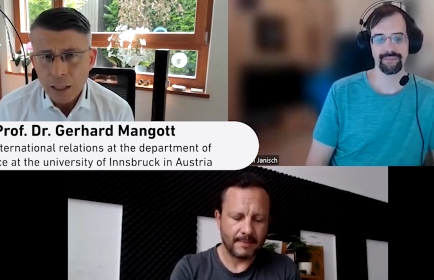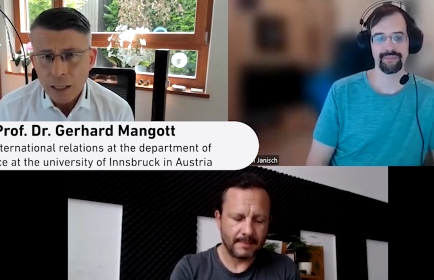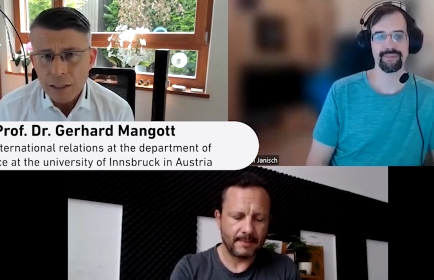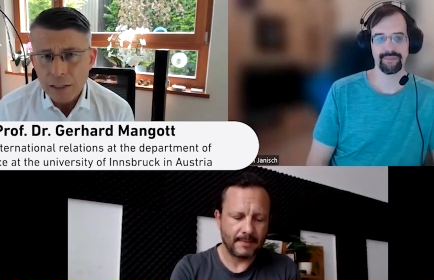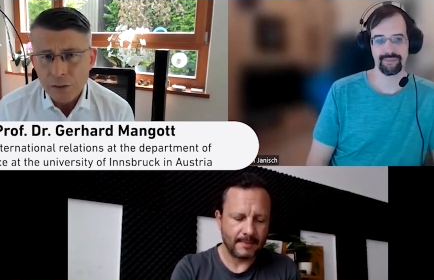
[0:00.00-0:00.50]

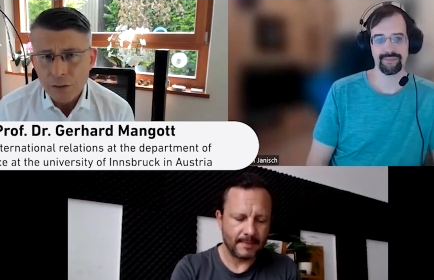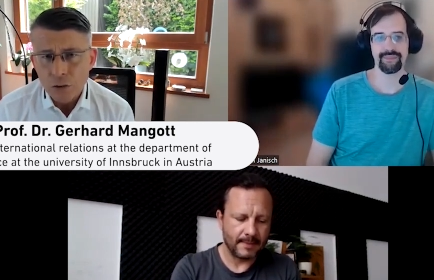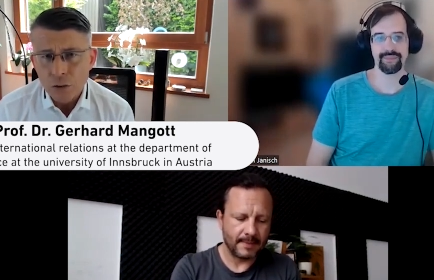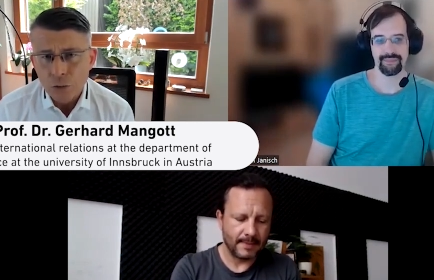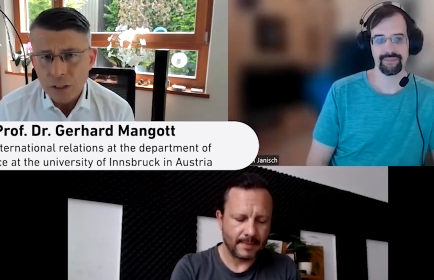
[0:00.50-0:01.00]
Speaker 1: at least not
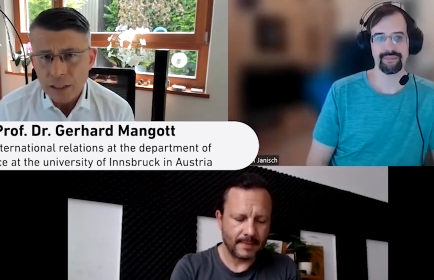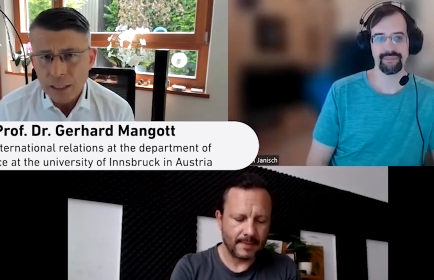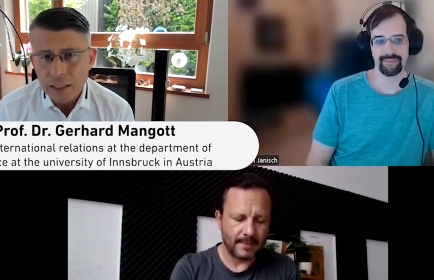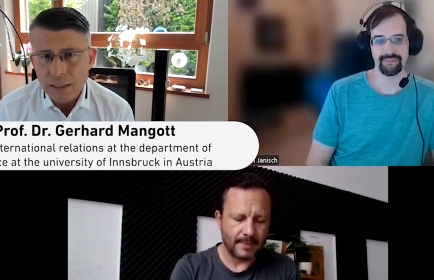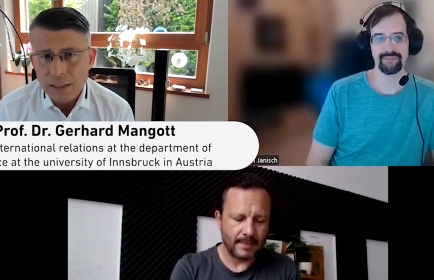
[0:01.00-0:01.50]
to the
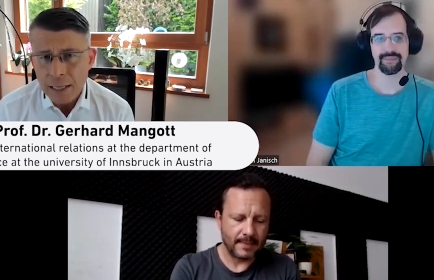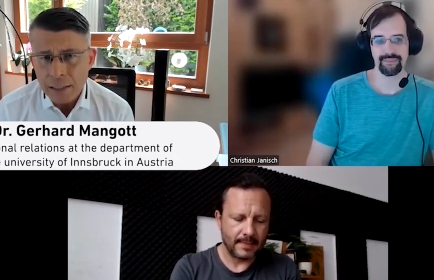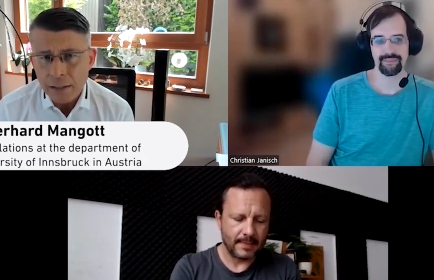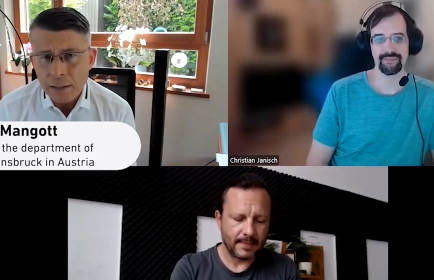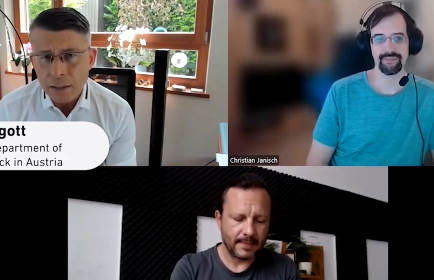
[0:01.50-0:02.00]

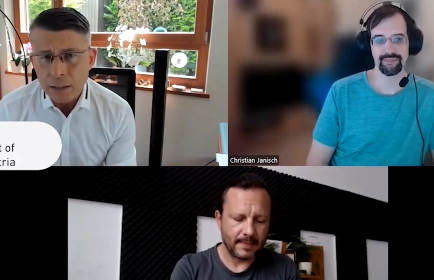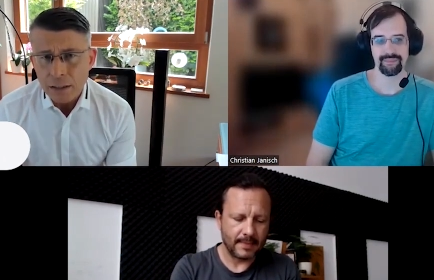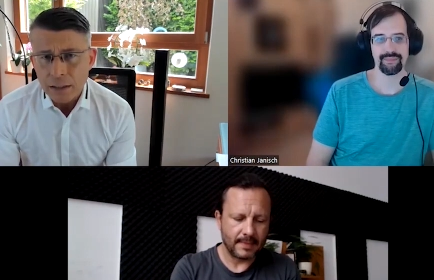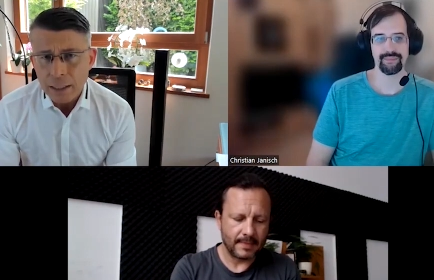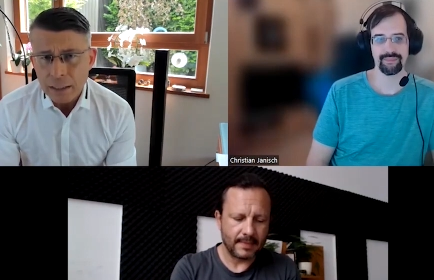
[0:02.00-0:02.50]
extent uh,
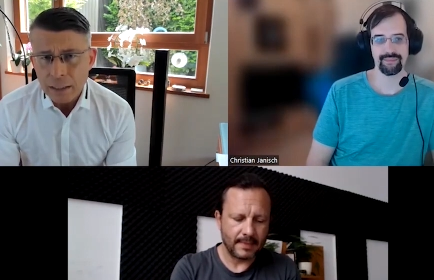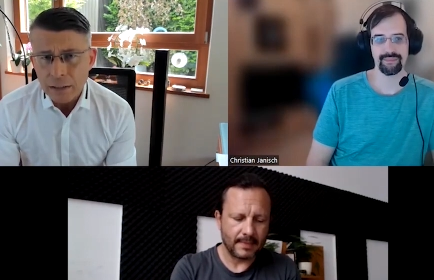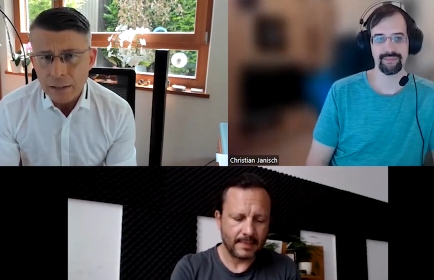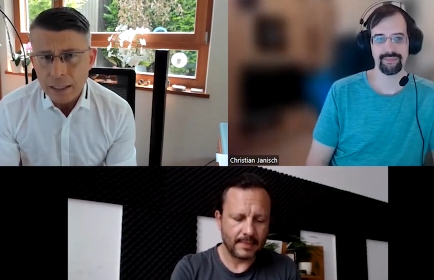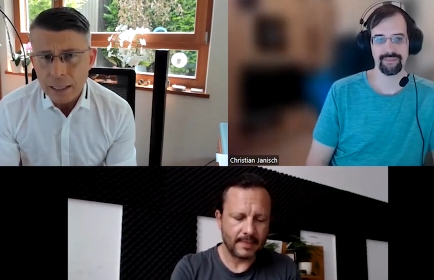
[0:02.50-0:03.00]
they
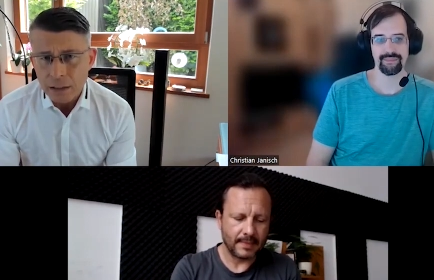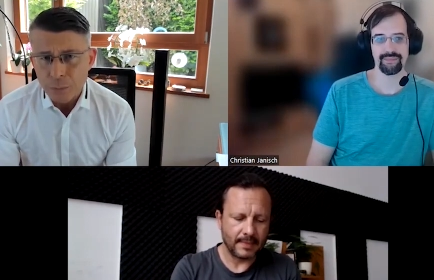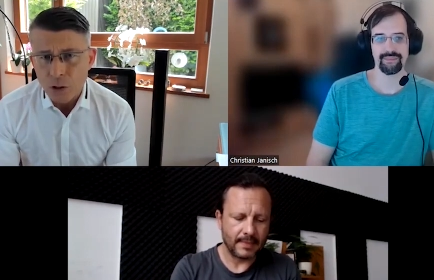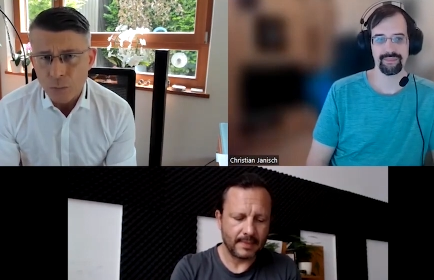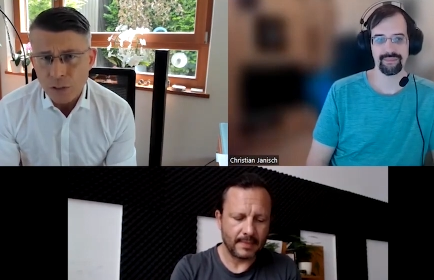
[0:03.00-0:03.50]
they had
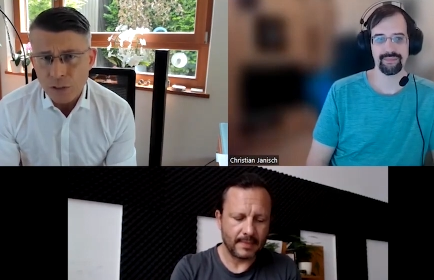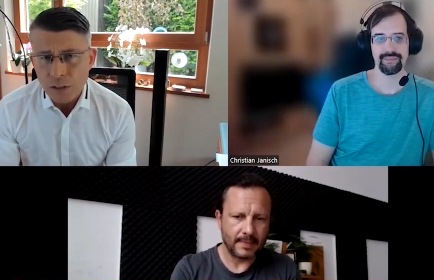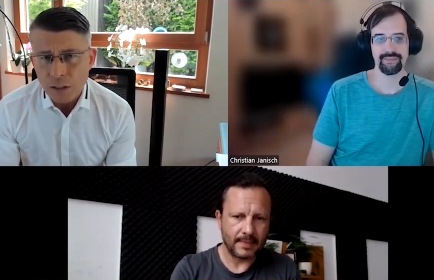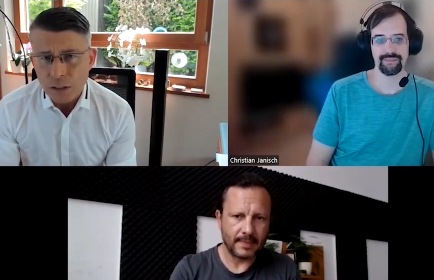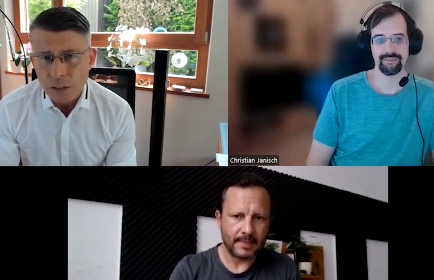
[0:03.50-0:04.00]

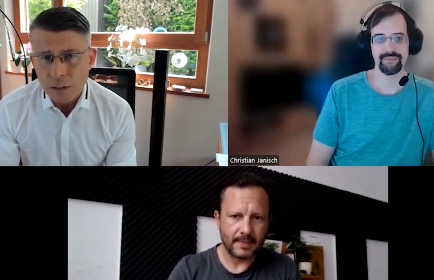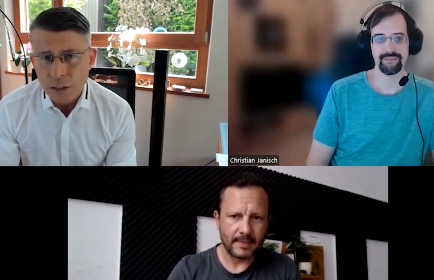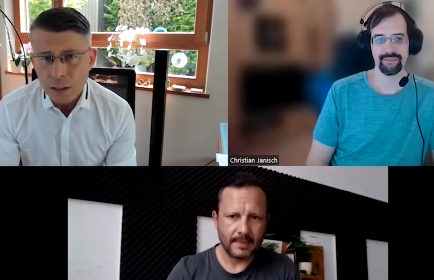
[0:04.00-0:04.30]
promised uh,